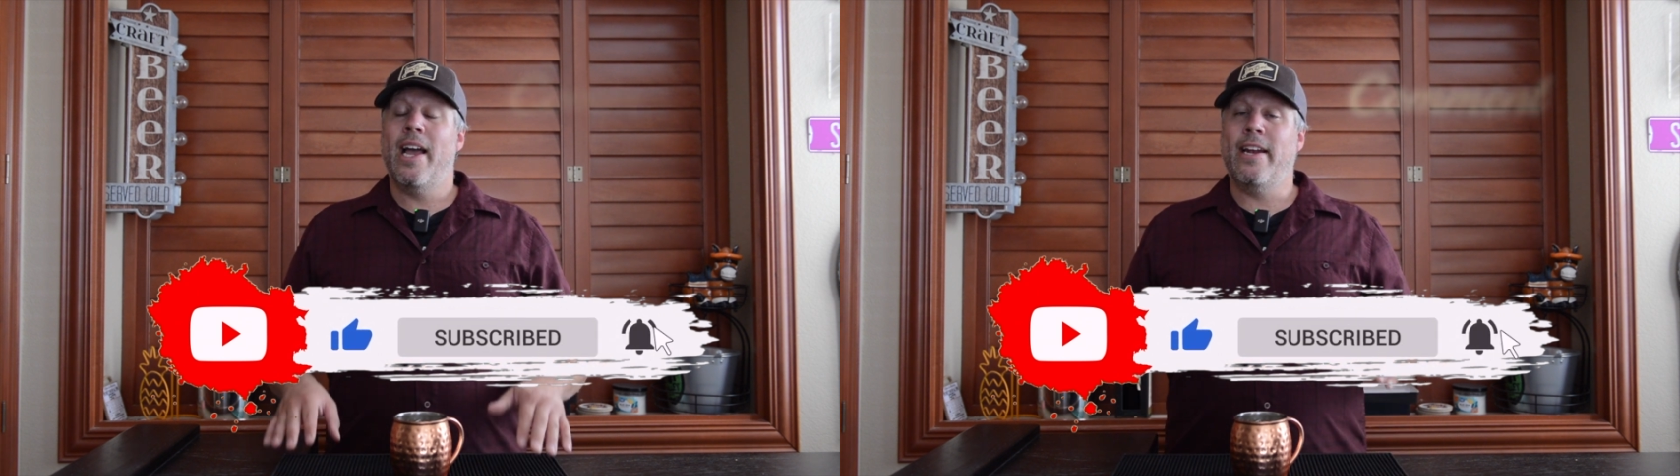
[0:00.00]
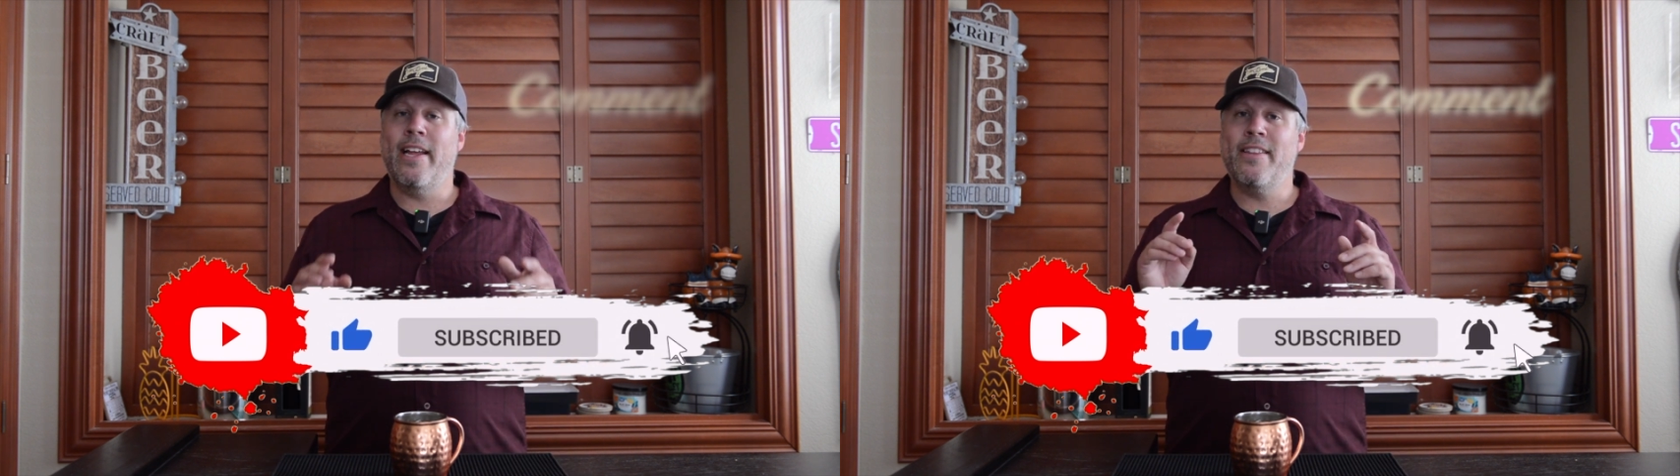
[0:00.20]

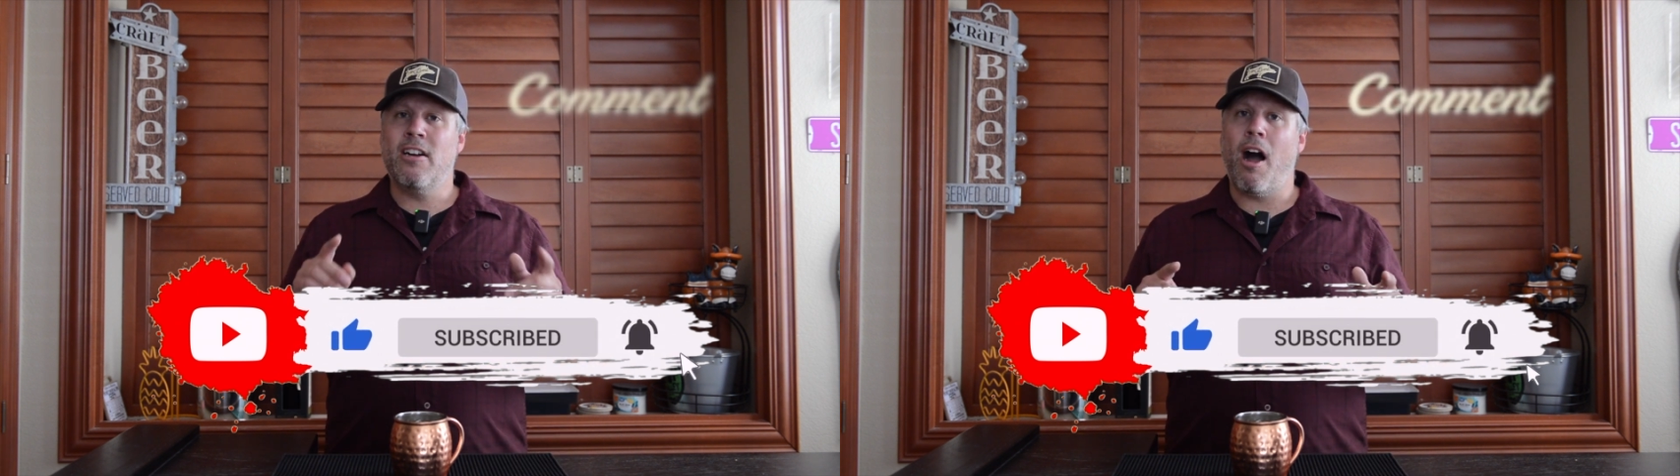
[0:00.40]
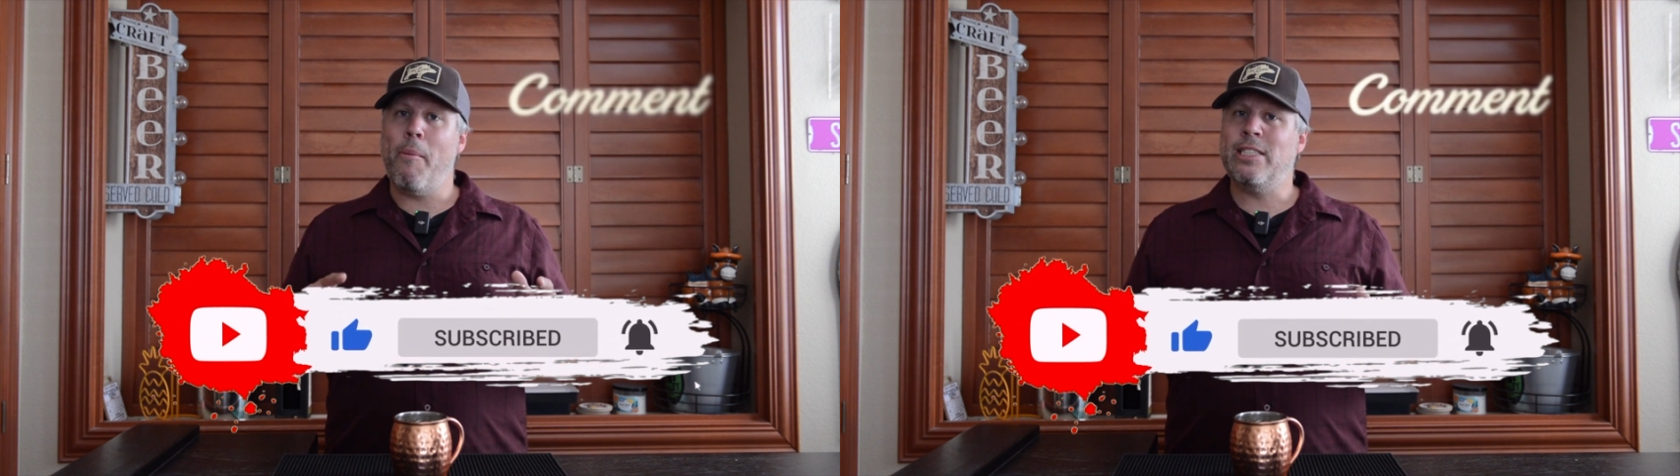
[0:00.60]
And in the
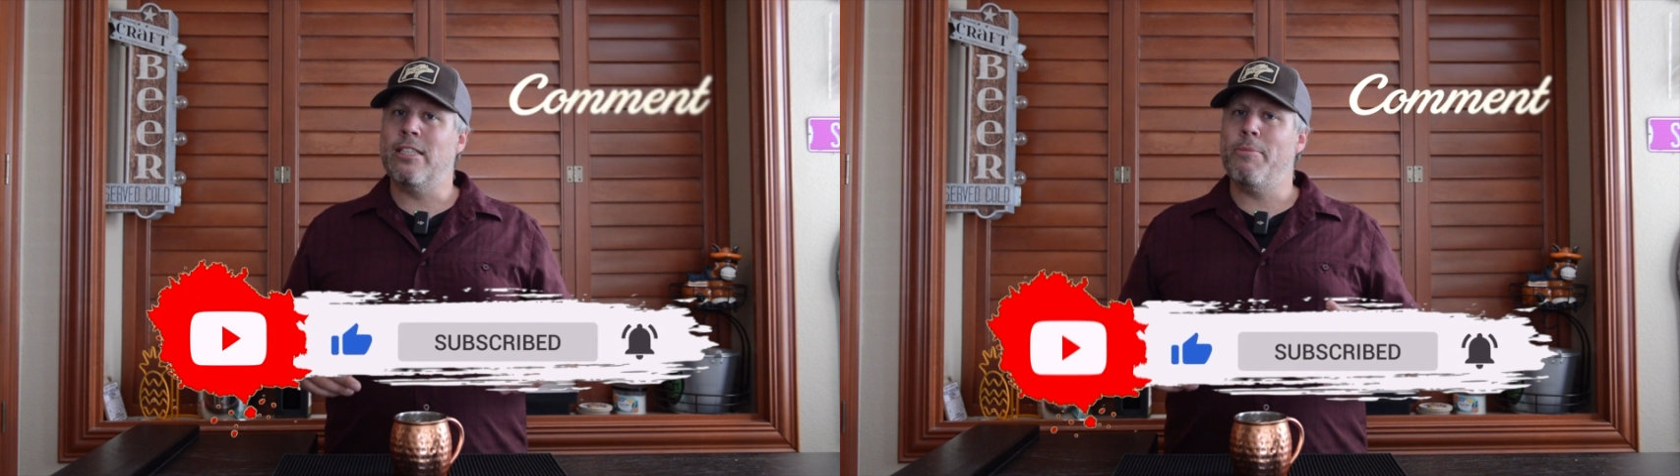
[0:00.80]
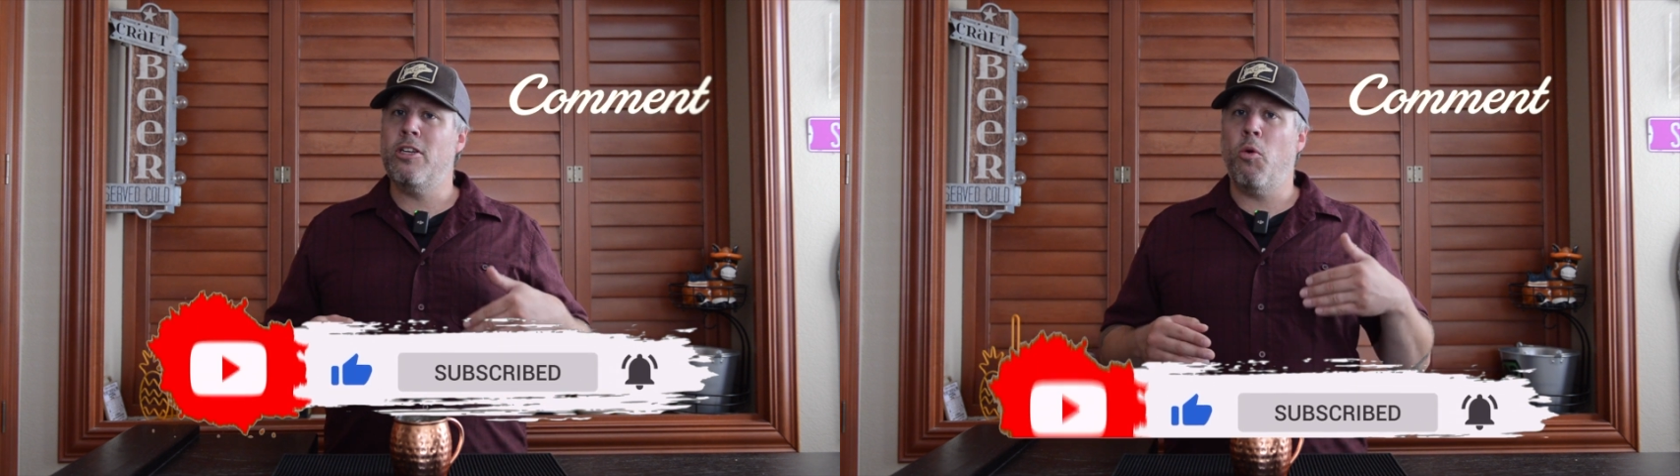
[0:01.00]
comments,
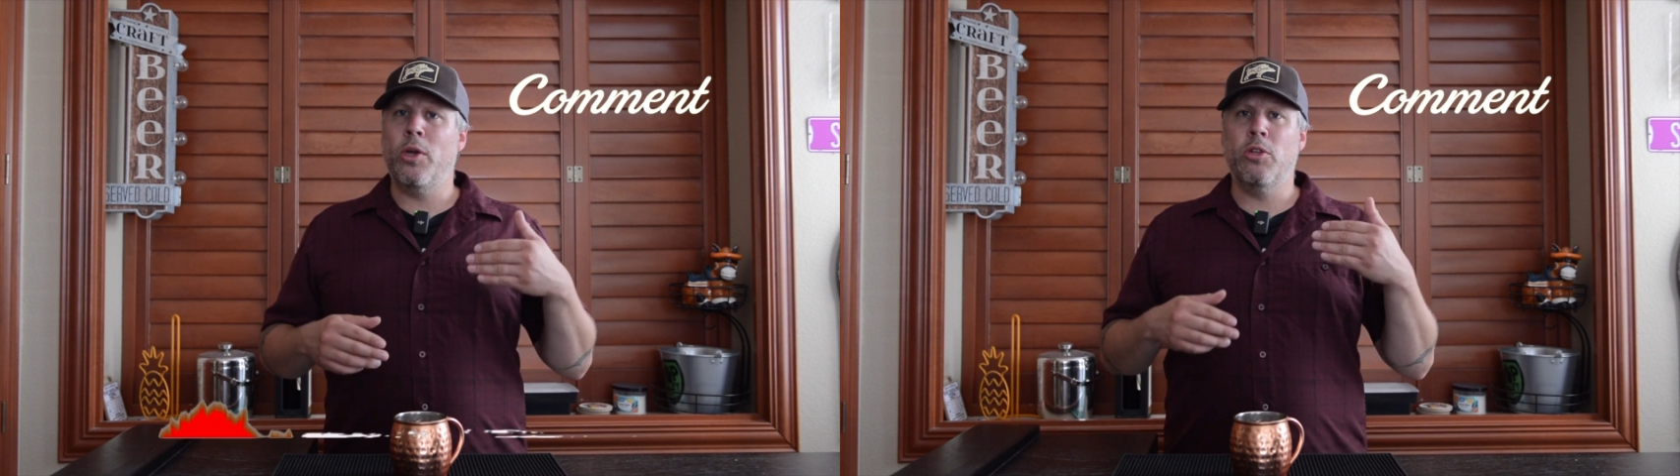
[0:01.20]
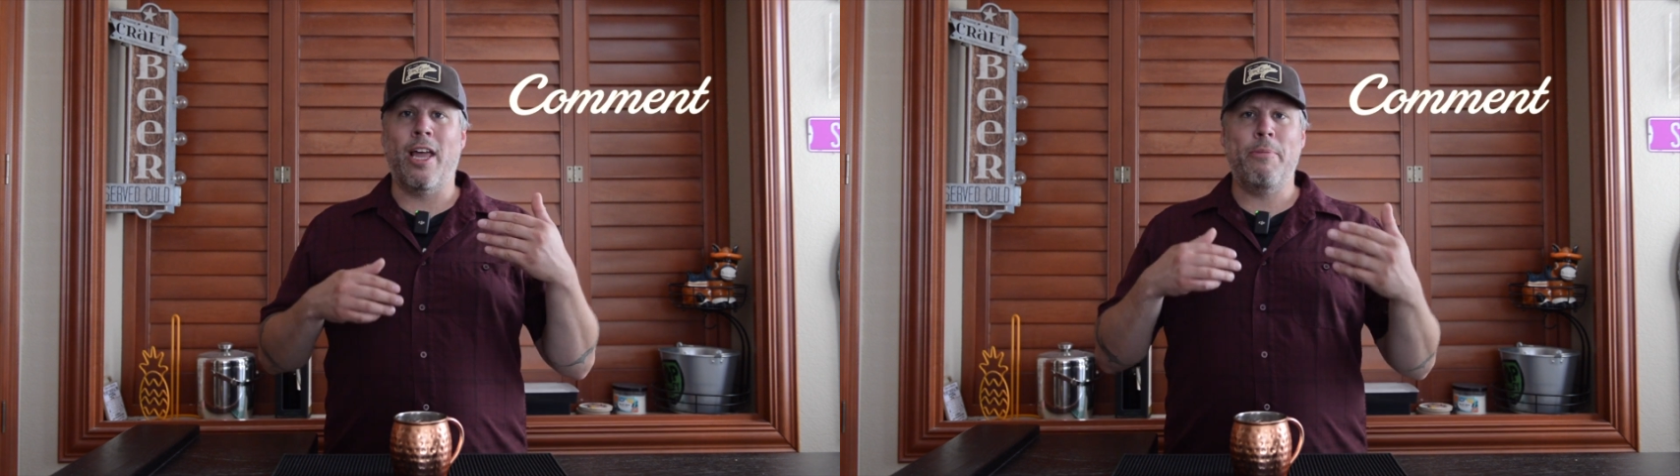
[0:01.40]
let me know
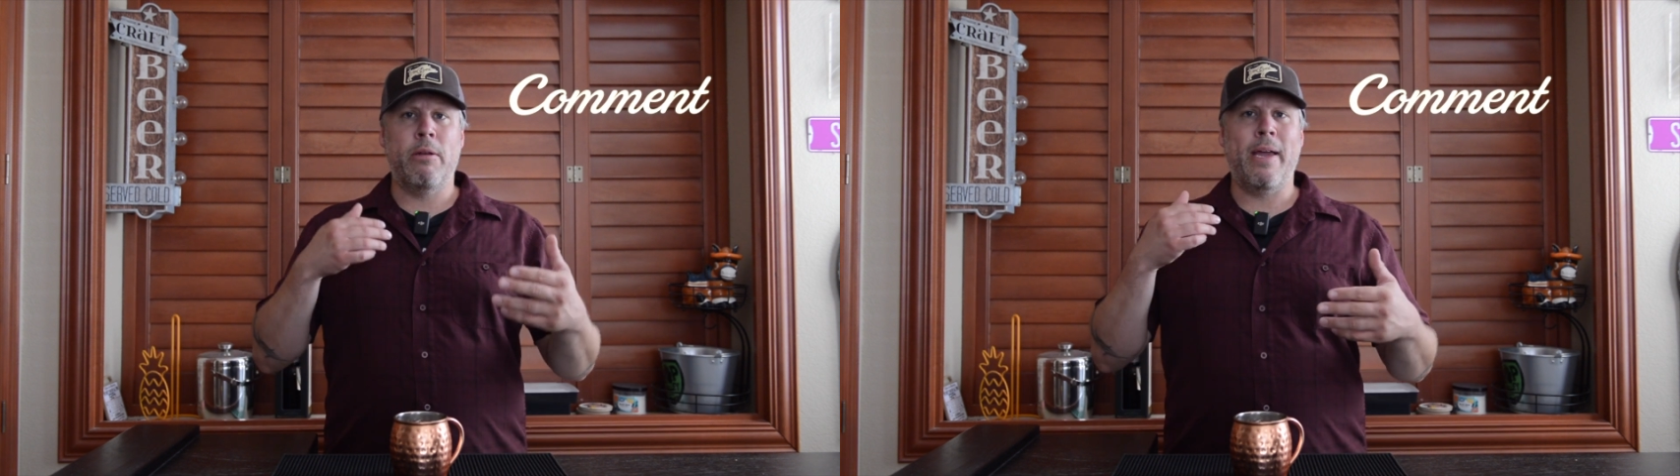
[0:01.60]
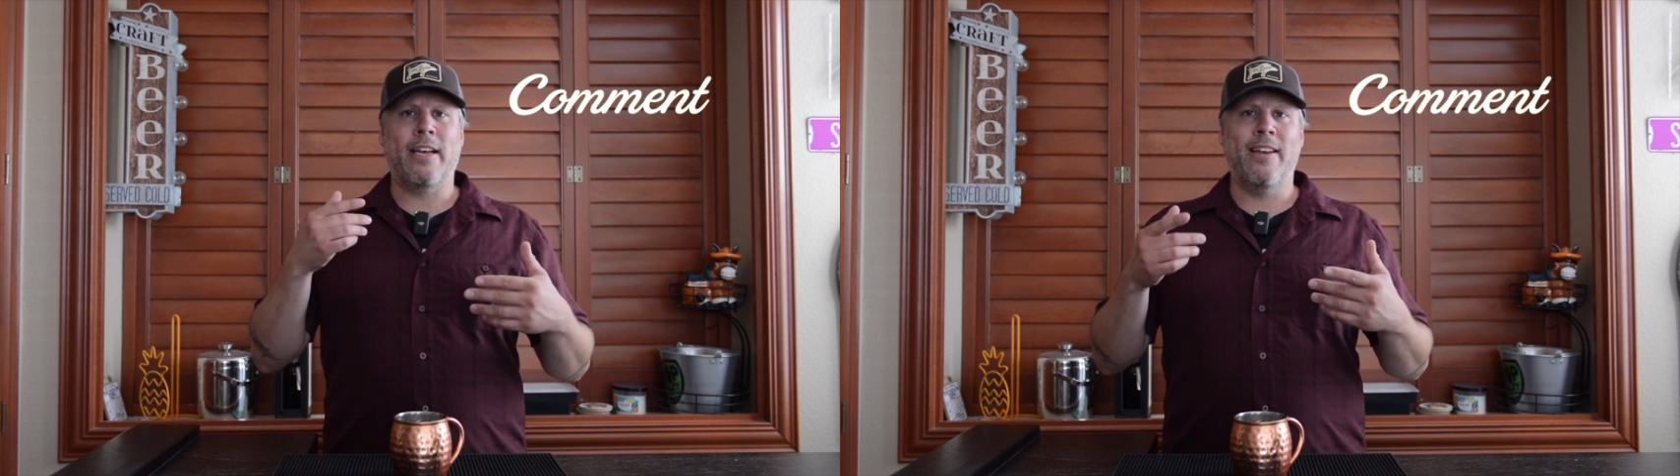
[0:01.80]
what you'd like me to
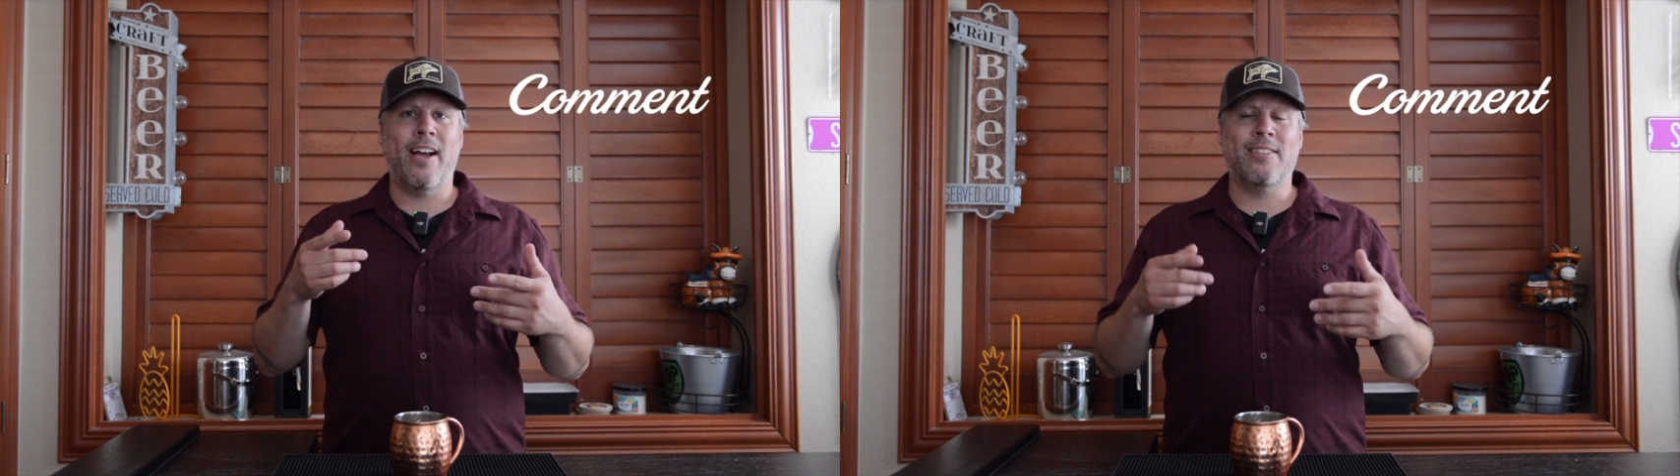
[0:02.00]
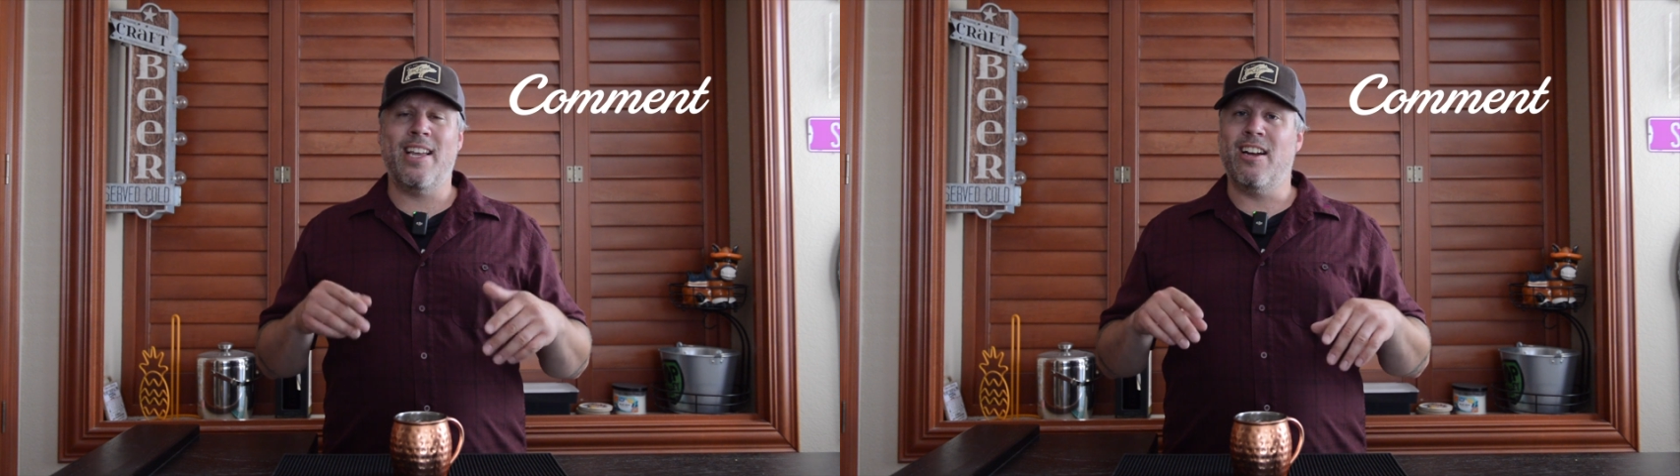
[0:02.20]
make next,